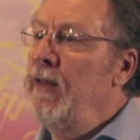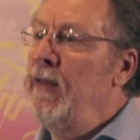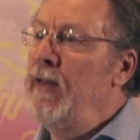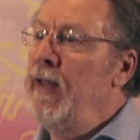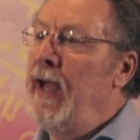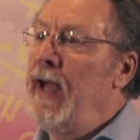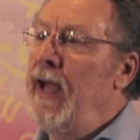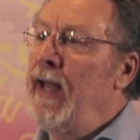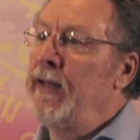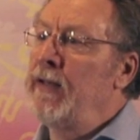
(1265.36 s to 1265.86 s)

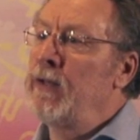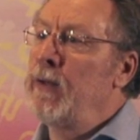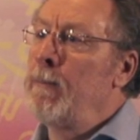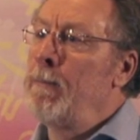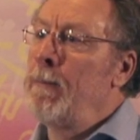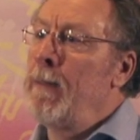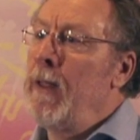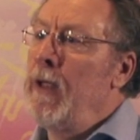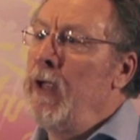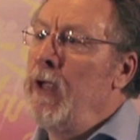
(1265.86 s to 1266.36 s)
that
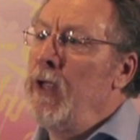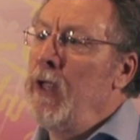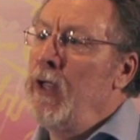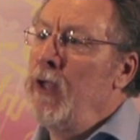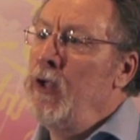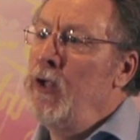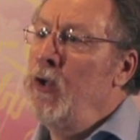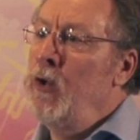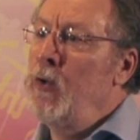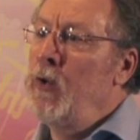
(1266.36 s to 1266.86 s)

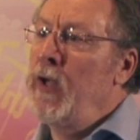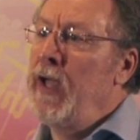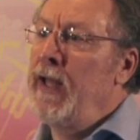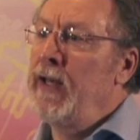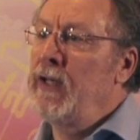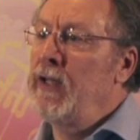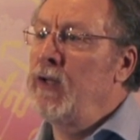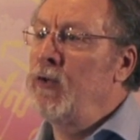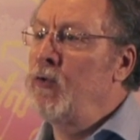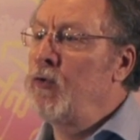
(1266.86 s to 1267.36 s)
you
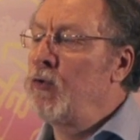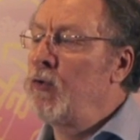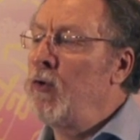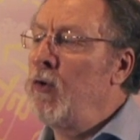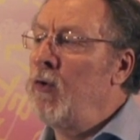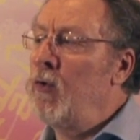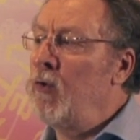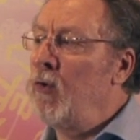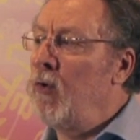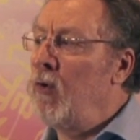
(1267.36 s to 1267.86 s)
can
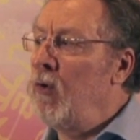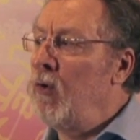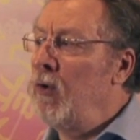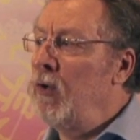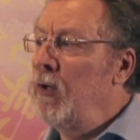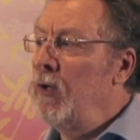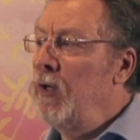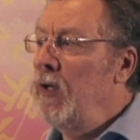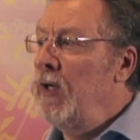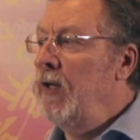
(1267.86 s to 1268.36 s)

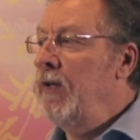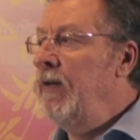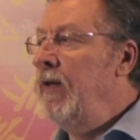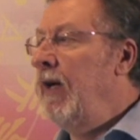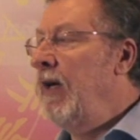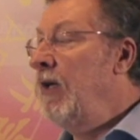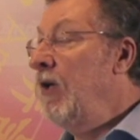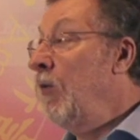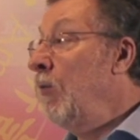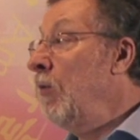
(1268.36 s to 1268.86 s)
control
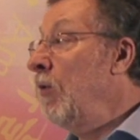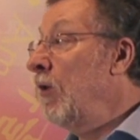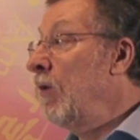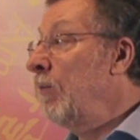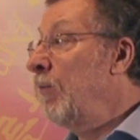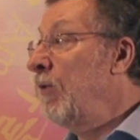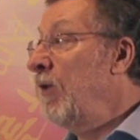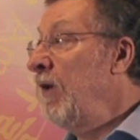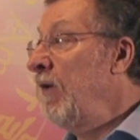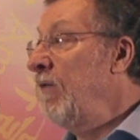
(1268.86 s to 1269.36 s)
that you weren't
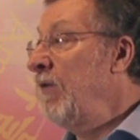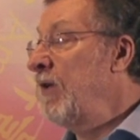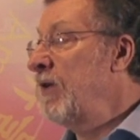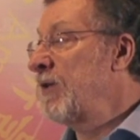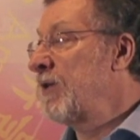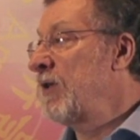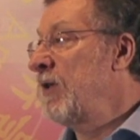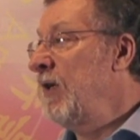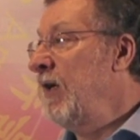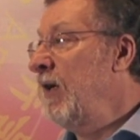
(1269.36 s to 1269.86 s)

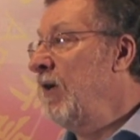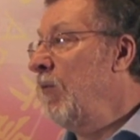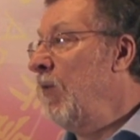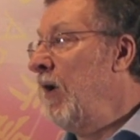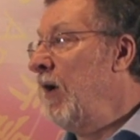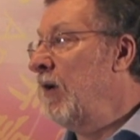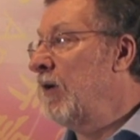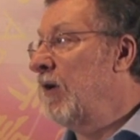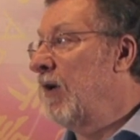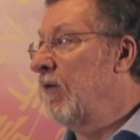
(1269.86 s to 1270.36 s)
previously
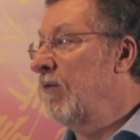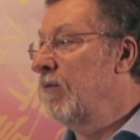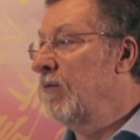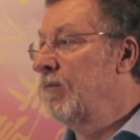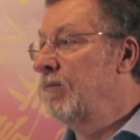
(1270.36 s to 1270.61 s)
aware of.